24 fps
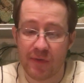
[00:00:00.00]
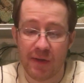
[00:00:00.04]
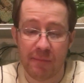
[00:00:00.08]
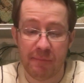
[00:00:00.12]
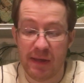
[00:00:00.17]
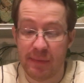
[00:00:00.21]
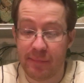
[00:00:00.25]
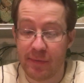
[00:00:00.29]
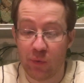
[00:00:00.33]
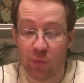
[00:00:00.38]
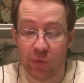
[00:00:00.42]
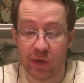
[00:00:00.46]

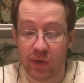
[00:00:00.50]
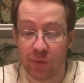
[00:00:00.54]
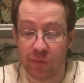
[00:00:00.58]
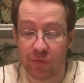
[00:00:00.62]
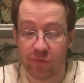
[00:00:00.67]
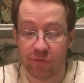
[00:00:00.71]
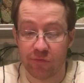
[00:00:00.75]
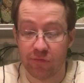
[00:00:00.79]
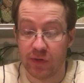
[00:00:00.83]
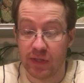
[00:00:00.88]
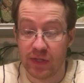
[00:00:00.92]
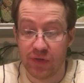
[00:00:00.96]
Maybe when it
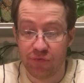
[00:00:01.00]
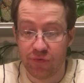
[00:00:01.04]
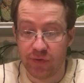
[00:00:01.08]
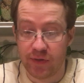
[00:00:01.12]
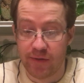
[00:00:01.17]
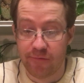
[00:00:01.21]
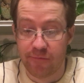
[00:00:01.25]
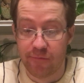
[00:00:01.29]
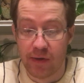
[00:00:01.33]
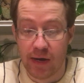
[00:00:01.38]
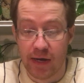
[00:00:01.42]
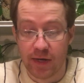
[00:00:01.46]
was really,
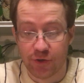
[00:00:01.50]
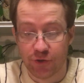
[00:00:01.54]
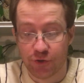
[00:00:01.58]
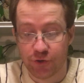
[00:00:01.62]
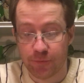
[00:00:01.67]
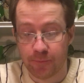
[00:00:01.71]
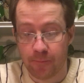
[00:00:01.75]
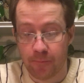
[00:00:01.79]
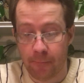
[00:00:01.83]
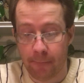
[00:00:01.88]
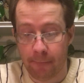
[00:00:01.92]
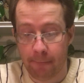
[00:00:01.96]
really
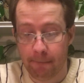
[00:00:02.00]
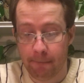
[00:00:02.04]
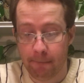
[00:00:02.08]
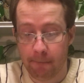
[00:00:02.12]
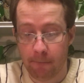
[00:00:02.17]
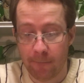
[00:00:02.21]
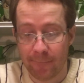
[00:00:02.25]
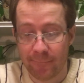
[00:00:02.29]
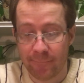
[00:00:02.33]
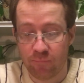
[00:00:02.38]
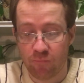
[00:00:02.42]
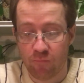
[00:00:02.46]
fresh,
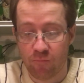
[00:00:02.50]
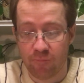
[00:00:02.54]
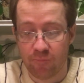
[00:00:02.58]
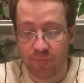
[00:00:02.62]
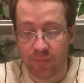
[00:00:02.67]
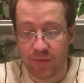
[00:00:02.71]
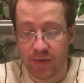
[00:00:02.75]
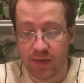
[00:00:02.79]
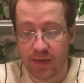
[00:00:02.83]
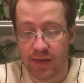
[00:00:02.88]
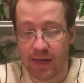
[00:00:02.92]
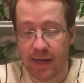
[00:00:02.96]

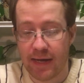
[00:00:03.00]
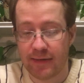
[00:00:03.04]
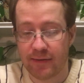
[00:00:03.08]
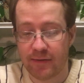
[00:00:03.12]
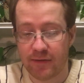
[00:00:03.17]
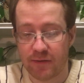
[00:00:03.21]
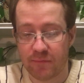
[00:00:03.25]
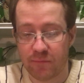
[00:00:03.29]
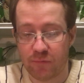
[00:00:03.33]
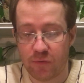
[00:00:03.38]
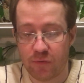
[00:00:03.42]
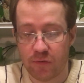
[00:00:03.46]
it had a
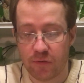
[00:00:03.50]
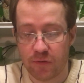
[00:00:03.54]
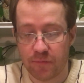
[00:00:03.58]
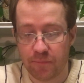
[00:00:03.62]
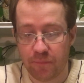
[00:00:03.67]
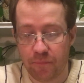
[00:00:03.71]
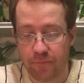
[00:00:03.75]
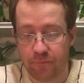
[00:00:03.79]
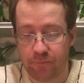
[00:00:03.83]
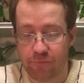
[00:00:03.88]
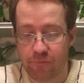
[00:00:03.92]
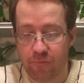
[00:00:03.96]
little more
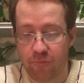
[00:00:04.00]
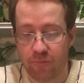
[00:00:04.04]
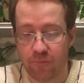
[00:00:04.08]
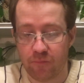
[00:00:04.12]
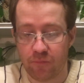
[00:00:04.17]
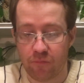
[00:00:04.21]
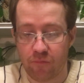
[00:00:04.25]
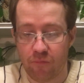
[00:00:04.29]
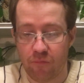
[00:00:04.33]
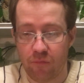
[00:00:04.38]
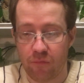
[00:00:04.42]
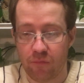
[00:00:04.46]

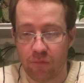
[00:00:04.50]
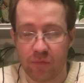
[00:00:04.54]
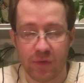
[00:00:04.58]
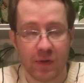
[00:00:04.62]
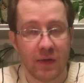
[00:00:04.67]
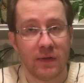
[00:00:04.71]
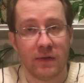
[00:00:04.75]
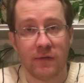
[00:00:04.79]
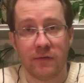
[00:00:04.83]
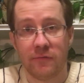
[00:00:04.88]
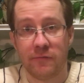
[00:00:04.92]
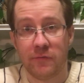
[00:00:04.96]

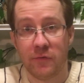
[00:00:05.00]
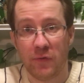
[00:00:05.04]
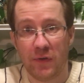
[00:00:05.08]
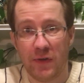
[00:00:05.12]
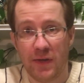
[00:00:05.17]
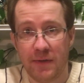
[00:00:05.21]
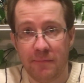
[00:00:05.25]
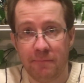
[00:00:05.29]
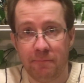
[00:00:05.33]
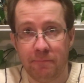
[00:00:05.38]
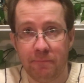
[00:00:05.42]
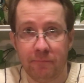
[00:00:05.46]

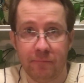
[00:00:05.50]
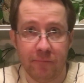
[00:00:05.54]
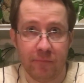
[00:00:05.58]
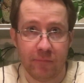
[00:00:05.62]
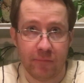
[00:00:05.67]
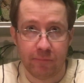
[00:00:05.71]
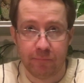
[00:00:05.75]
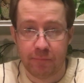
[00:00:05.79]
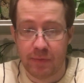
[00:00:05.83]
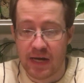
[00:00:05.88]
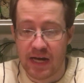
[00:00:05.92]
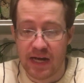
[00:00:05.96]
fruity
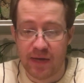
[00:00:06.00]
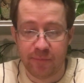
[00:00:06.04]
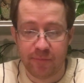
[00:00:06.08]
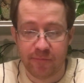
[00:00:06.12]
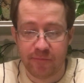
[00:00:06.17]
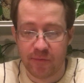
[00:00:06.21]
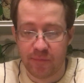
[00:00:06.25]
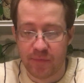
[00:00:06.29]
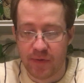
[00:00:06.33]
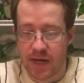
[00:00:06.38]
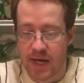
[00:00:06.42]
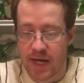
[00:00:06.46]
pop
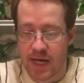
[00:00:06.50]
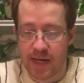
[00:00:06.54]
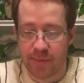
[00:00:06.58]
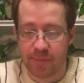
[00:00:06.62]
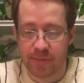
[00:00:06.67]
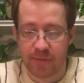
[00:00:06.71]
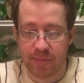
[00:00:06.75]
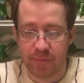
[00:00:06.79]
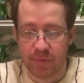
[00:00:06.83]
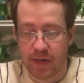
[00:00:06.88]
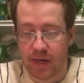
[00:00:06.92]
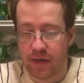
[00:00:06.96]
from the
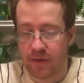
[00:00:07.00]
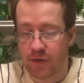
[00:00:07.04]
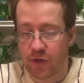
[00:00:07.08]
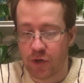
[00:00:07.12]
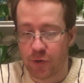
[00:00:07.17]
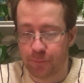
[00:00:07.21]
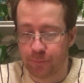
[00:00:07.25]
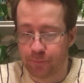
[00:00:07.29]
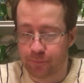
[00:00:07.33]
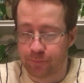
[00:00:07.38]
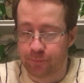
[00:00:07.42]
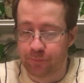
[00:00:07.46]
hops, but I don't
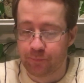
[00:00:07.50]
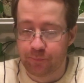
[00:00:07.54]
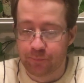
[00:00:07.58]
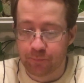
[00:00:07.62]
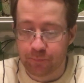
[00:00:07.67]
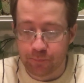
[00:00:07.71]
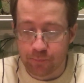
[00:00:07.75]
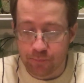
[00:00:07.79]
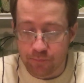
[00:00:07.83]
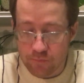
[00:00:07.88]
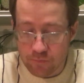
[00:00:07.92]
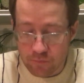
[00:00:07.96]
know.
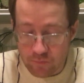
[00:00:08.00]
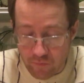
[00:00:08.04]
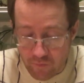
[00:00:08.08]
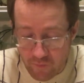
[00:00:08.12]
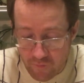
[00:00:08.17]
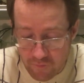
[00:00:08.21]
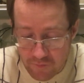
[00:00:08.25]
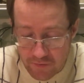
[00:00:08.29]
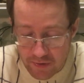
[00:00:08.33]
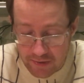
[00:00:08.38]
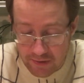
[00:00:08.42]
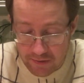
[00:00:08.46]

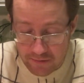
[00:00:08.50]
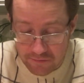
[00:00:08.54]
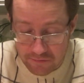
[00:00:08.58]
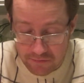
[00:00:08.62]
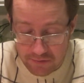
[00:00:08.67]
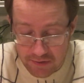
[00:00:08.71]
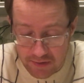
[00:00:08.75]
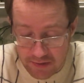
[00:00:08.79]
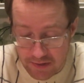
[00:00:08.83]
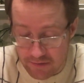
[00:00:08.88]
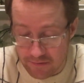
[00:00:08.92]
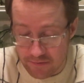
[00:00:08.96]
It is
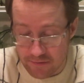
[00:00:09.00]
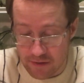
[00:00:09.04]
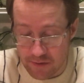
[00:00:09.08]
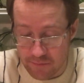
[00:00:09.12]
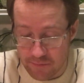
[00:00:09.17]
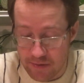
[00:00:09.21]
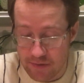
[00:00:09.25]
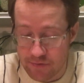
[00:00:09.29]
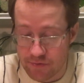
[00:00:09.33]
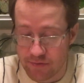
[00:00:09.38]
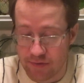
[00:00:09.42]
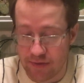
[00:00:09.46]
really nice
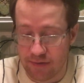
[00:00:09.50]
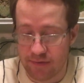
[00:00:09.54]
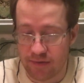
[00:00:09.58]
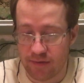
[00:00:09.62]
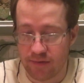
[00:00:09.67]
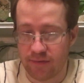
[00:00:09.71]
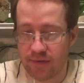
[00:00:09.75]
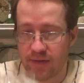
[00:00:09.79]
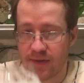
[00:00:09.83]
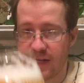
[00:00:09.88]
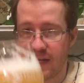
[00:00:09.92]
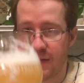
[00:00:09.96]
carbonation,
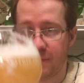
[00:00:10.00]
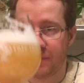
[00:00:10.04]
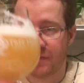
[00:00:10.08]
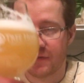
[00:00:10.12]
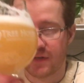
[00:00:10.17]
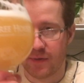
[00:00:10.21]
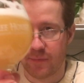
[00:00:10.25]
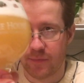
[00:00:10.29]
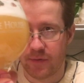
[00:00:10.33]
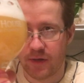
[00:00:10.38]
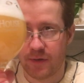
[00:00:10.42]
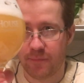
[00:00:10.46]
like that keeps
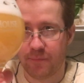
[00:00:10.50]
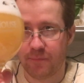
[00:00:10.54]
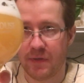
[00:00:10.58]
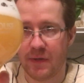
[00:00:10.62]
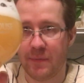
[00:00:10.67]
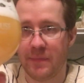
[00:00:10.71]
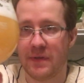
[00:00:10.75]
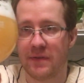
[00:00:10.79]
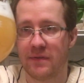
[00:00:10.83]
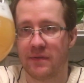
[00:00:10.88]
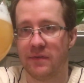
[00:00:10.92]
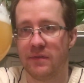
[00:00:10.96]
coming up.
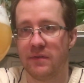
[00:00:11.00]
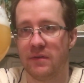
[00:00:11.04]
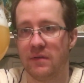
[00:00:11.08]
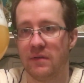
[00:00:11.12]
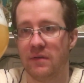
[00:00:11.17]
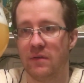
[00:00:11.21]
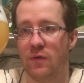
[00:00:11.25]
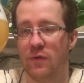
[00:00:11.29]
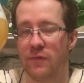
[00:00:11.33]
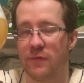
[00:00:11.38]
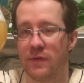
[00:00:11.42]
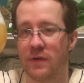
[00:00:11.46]
Maybe it's a little
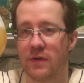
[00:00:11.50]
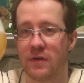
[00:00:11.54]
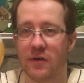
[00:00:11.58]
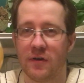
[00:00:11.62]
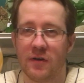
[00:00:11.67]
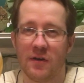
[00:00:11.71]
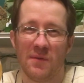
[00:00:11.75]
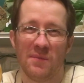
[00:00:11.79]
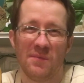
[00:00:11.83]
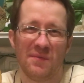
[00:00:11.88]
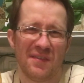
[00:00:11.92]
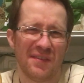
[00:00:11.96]

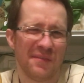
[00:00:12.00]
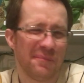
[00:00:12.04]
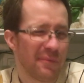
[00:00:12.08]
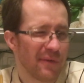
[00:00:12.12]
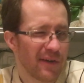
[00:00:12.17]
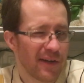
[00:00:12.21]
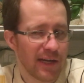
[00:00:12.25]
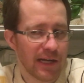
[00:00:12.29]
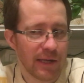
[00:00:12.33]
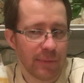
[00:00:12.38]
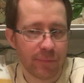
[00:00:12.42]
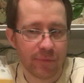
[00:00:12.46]
overcarbed,
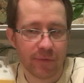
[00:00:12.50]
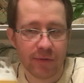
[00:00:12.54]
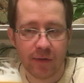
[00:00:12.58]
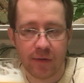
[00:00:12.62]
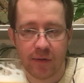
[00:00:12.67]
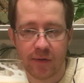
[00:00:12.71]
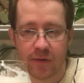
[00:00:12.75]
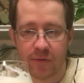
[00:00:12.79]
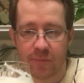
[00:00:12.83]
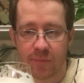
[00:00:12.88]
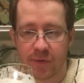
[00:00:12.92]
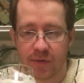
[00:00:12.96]
perhaps, I
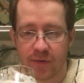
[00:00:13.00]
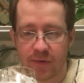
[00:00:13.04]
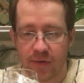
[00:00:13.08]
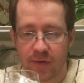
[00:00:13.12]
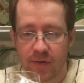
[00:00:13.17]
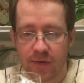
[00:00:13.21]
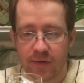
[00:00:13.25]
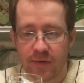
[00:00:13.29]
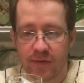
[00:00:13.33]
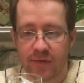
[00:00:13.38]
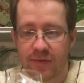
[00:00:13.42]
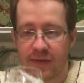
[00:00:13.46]
don't know, but
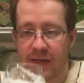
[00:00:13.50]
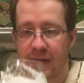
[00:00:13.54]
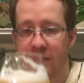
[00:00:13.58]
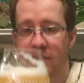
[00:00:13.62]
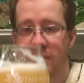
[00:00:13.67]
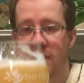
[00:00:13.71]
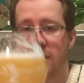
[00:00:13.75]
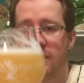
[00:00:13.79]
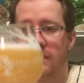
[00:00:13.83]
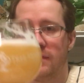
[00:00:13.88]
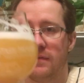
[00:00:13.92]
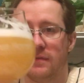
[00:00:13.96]
this
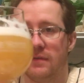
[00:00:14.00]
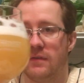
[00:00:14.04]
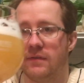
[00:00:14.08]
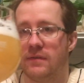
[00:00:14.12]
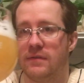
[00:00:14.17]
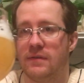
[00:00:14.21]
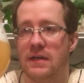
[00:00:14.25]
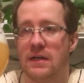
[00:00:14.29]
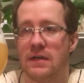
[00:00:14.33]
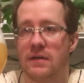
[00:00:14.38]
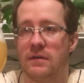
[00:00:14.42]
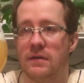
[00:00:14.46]
head's
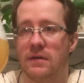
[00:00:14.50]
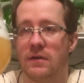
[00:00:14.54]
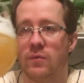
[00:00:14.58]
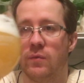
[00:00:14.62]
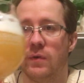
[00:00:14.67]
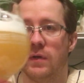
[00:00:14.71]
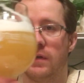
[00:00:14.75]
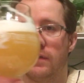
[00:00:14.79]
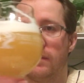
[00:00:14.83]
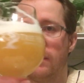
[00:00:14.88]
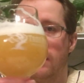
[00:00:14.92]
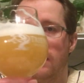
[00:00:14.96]
just not gonna
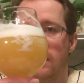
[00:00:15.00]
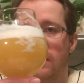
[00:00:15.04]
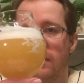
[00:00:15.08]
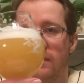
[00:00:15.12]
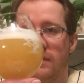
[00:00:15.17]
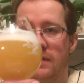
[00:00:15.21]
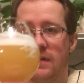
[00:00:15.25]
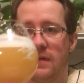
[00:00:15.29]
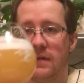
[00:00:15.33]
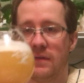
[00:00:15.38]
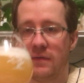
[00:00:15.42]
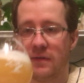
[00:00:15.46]
quit. It's gonna
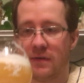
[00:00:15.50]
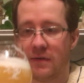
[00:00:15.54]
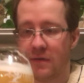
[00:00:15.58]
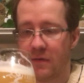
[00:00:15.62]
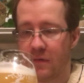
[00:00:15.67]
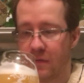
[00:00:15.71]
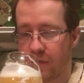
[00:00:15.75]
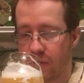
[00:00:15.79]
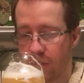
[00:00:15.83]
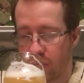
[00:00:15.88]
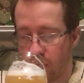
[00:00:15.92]
stay in there.